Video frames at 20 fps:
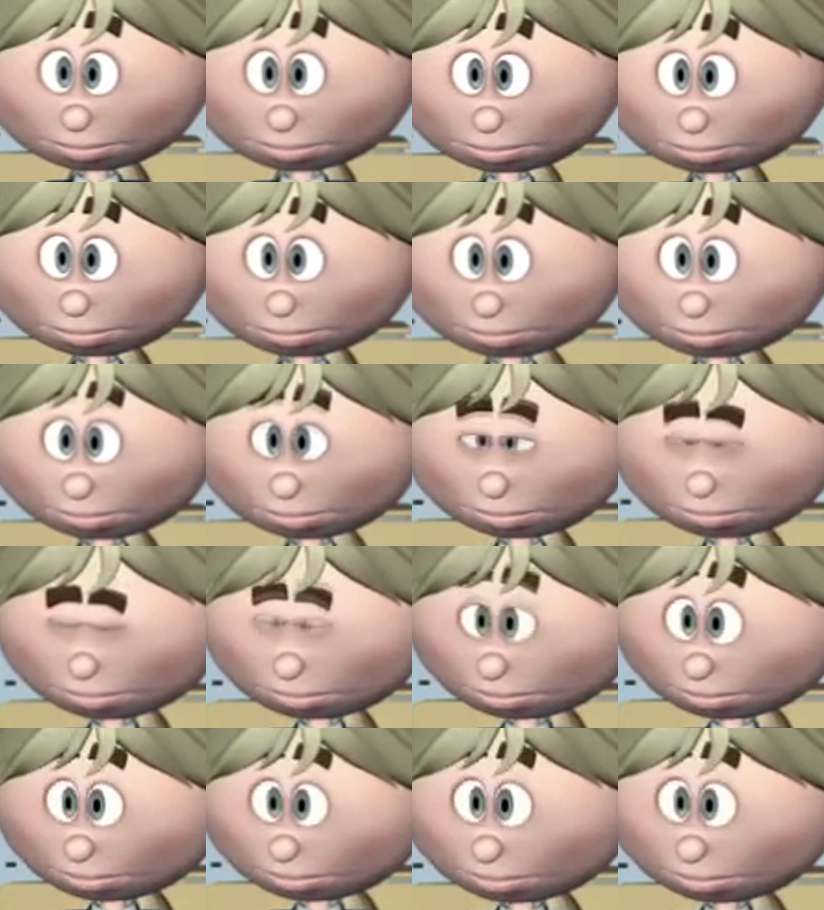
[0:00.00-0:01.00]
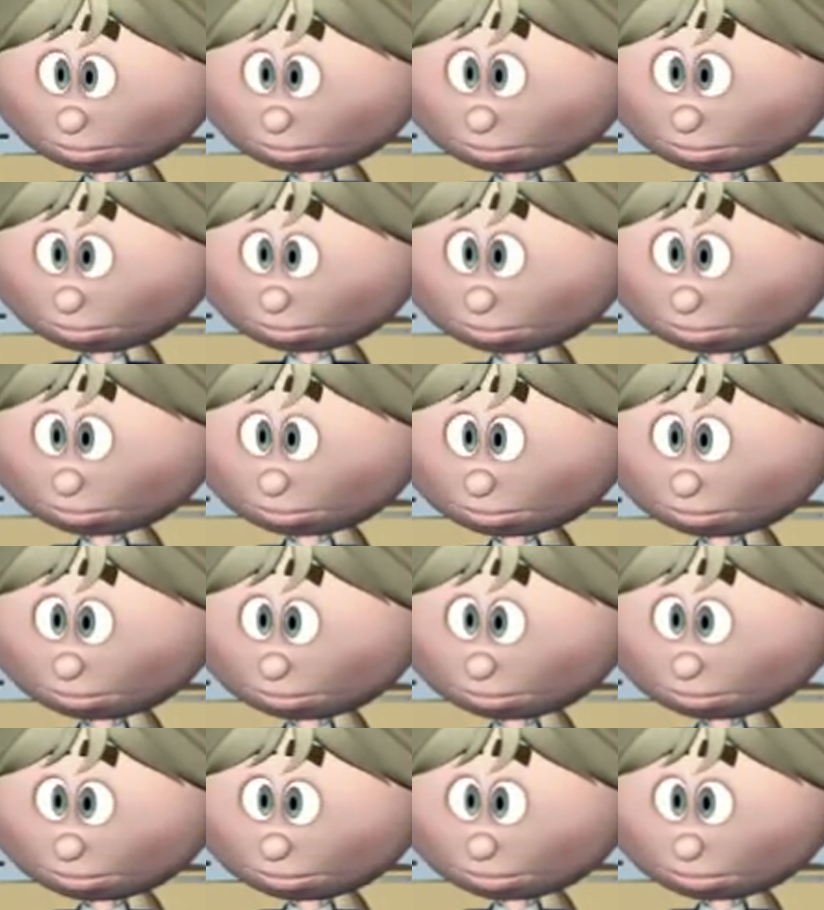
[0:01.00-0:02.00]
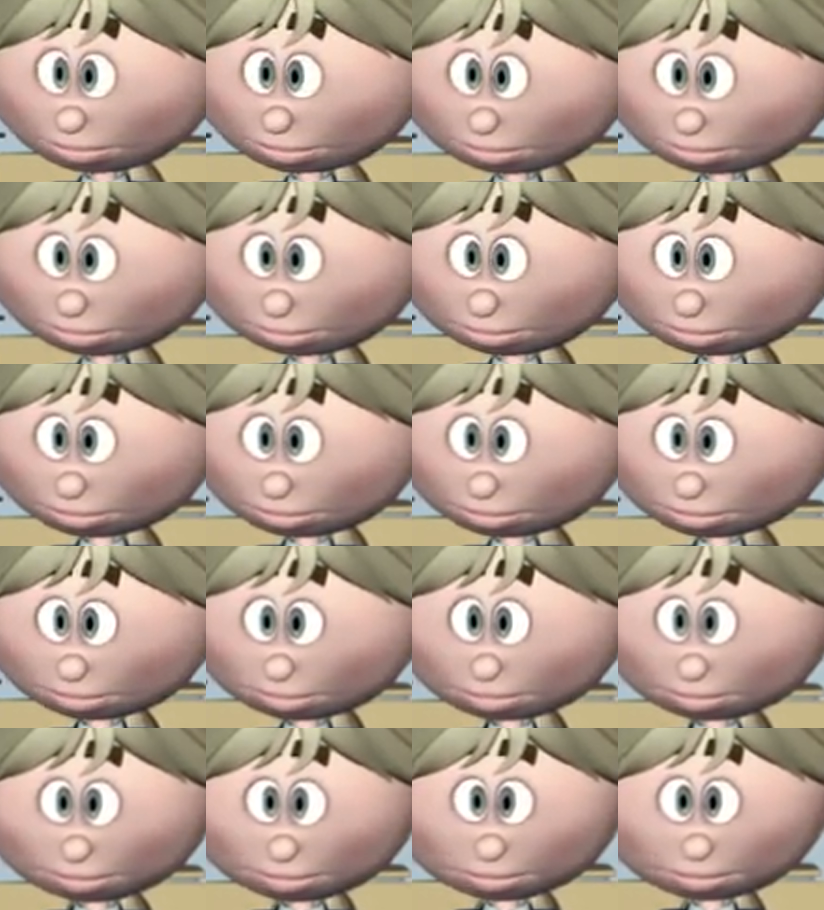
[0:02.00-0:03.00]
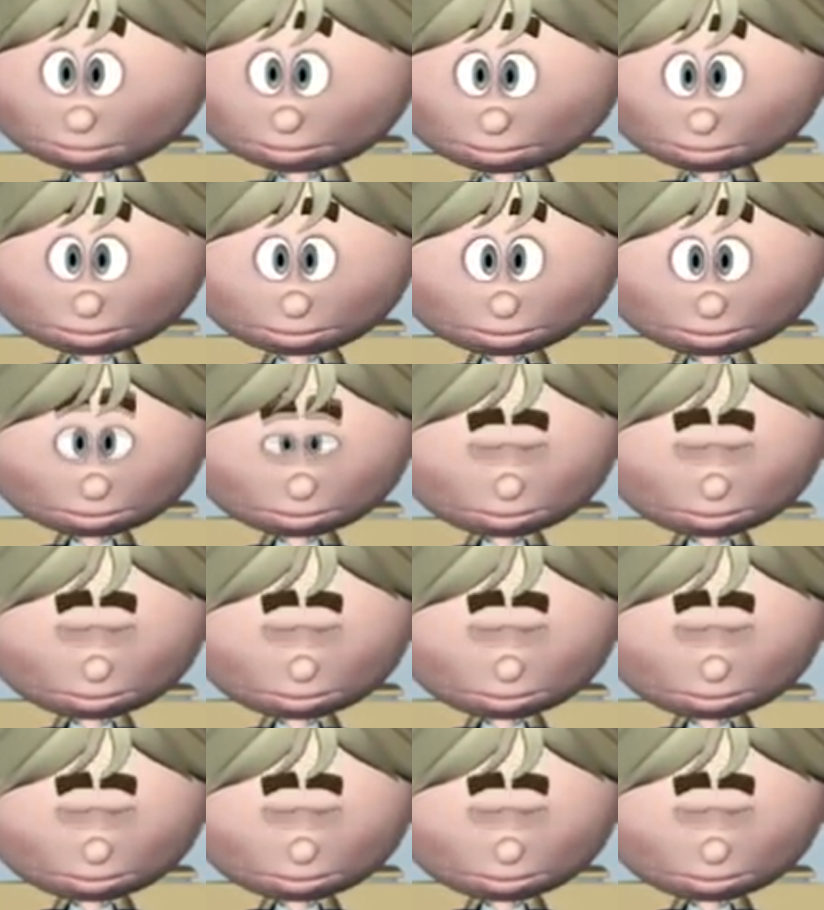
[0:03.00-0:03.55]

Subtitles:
Nothing is said.